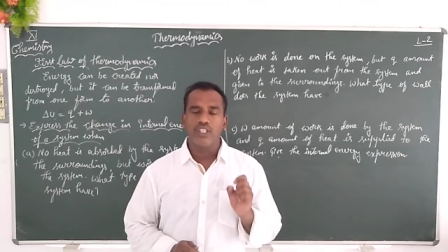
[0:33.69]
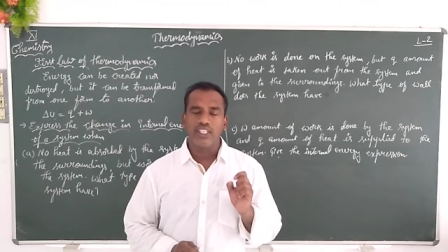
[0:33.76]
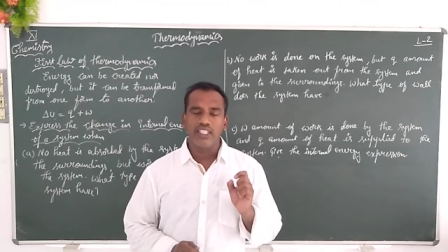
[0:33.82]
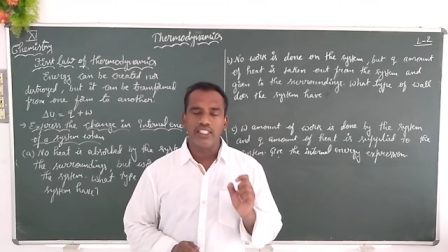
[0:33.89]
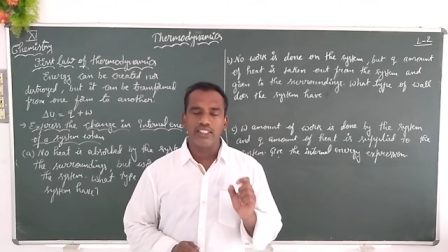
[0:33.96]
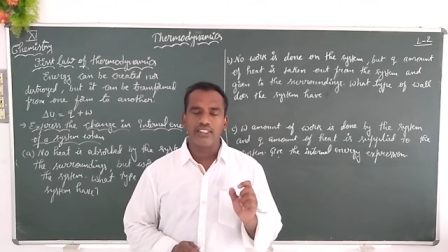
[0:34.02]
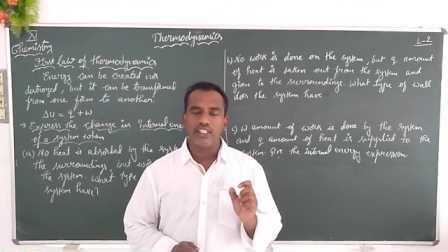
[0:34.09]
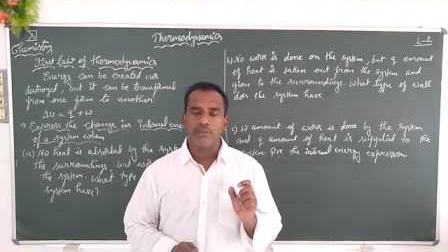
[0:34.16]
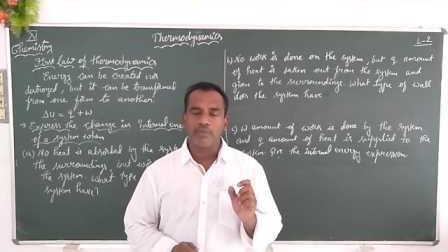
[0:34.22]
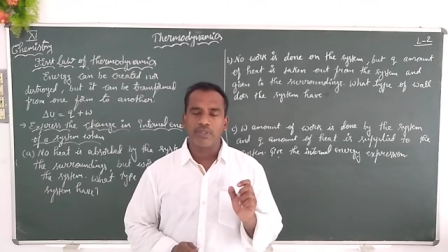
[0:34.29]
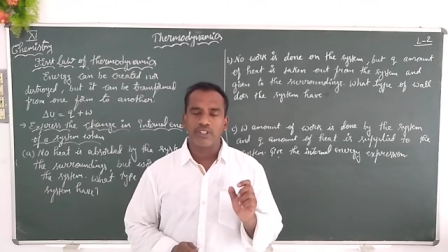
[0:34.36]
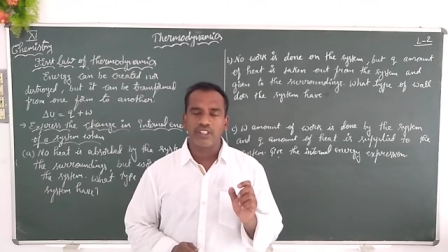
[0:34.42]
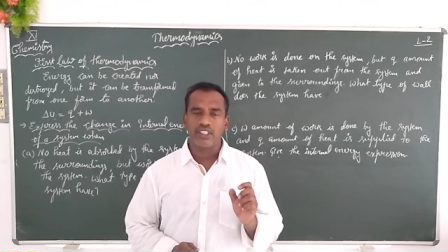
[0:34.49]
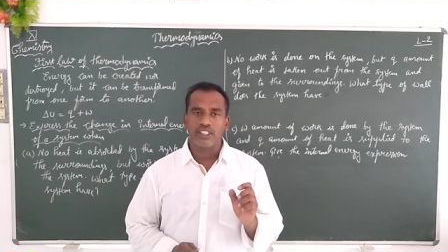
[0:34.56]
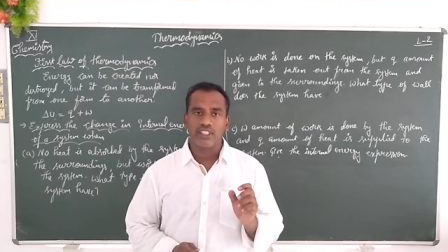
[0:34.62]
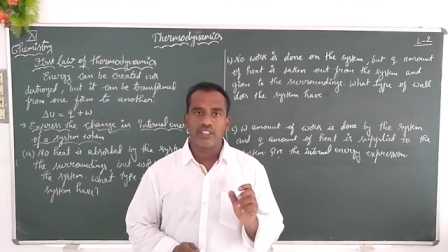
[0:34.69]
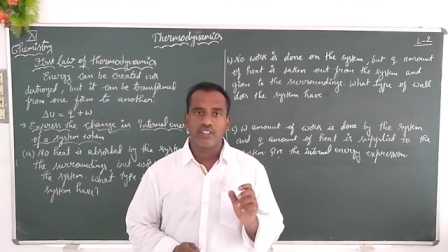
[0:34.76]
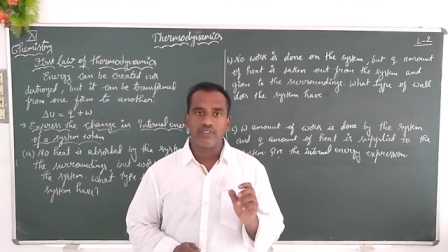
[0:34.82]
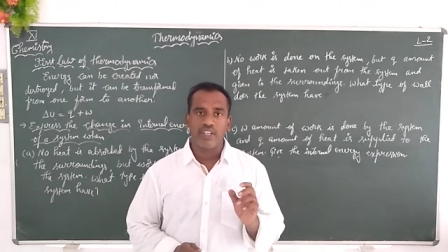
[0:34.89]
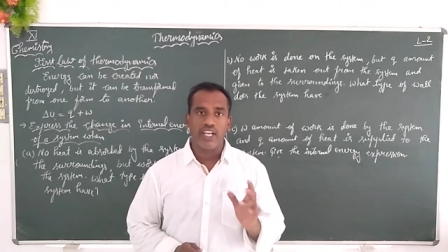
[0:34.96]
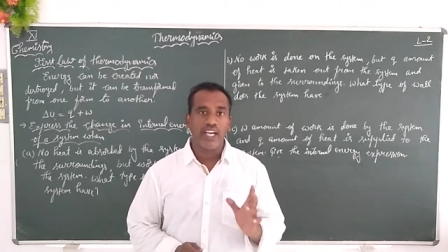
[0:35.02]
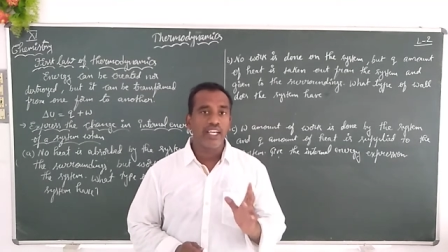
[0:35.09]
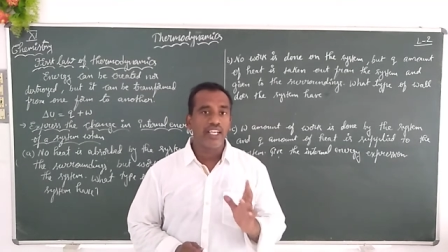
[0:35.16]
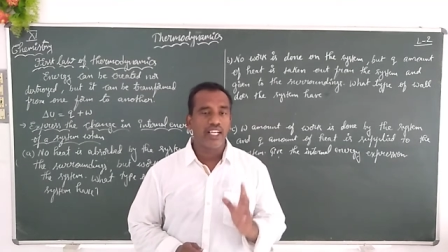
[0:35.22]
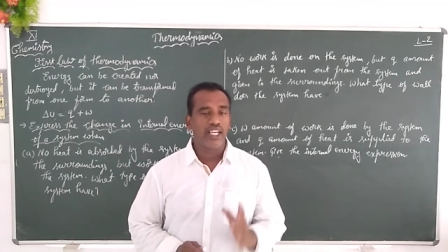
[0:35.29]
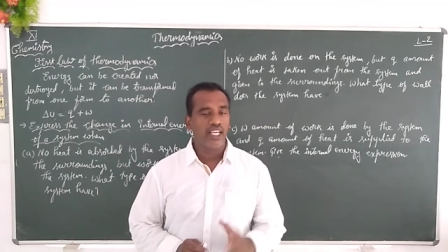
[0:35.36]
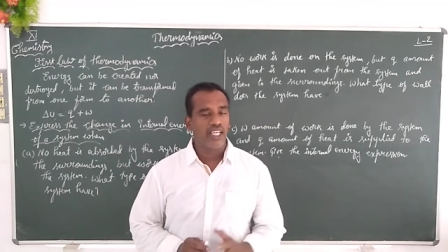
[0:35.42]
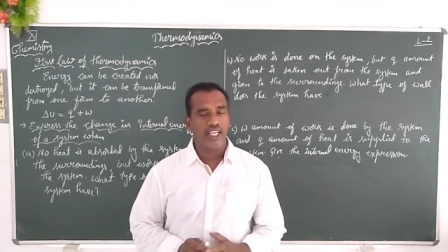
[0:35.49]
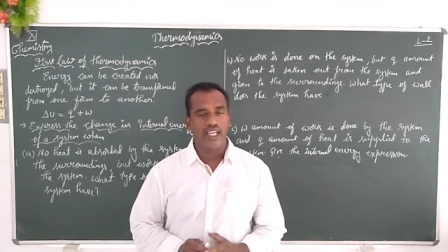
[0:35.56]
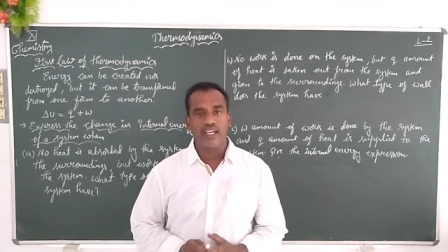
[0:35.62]
is the representation we had
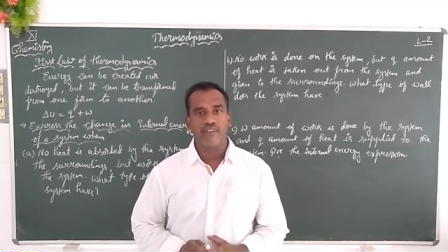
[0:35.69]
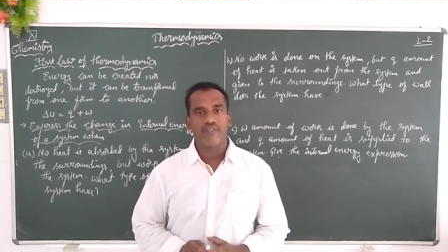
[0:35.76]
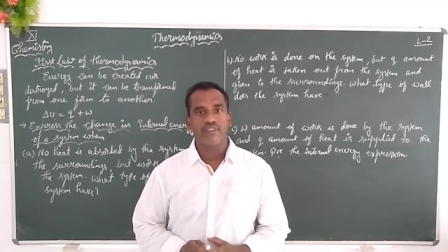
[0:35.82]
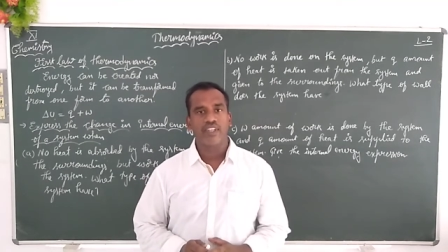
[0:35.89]
learned.